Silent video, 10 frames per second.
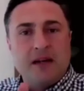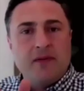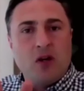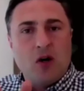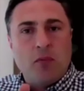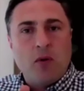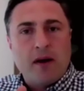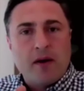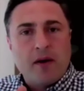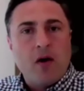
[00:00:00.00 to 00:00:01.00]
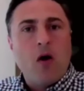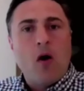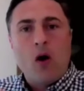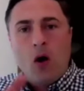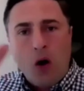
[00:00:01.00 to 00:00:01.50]
envelope where
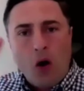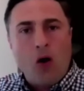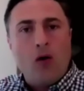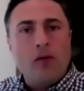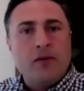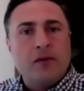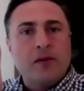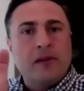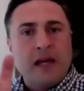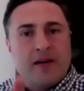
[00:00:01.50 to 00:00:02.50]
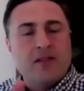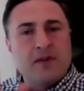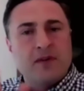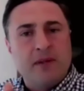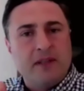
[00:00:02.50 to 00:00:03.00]
all your layers
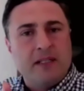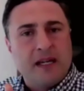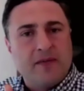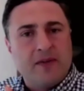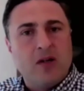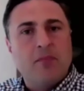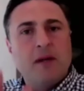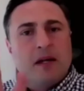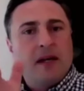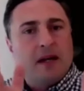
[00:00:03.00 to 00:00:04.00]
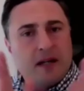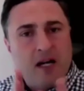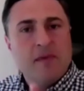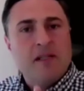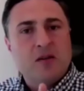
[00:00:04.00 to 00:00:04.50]
of your building envelope
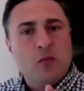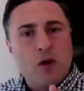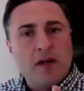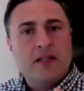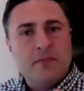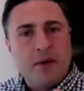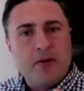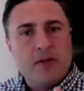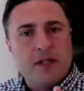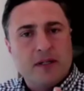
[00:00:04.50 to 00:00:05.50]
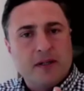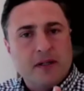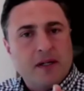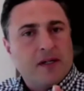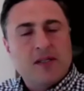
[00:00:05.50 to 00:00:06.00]
come into one component.
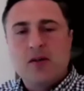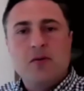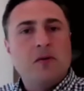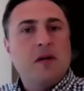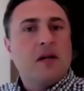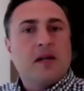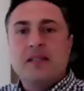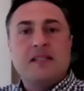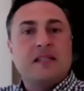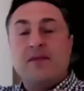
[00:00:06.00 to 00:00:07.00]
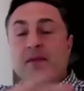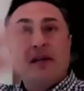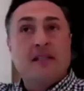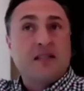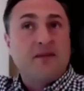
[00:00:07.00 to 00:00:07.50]
Certainly. So
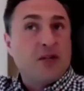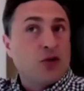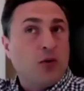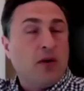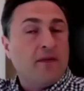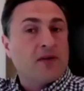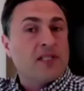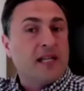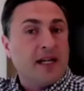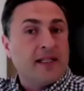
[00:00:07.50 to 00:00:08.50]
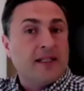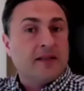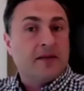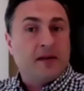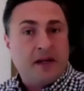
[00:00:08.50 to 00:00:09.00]
it's the visual of your
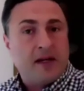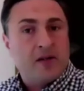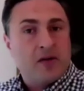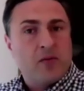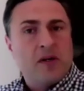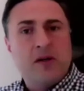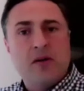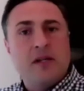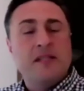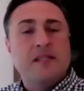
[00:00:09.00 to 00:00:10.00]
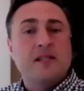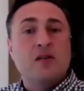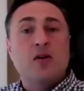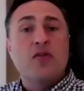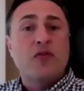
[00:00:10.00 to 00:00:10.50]
siding on your window. It's
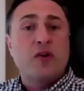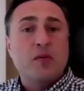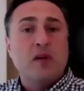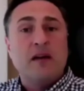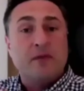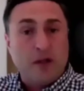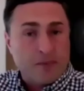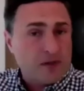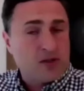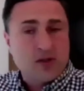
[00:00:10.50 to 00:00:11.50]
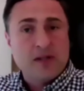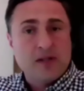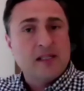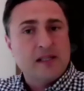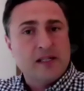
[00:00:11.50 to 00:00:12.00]
your thermal envelope, so it's your
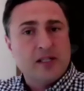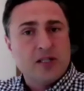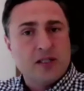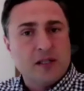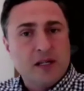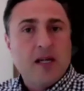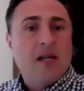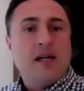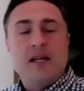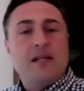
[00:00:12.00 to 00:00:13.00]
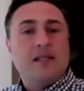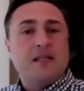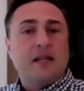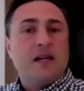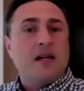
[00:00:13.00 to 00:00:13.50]
insulation.
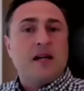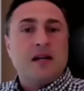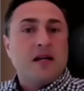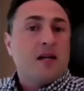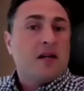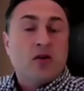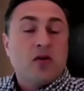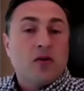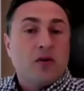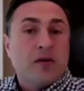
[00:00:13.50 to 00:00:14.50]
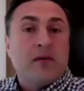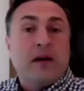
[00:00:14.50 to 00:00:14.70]
It's your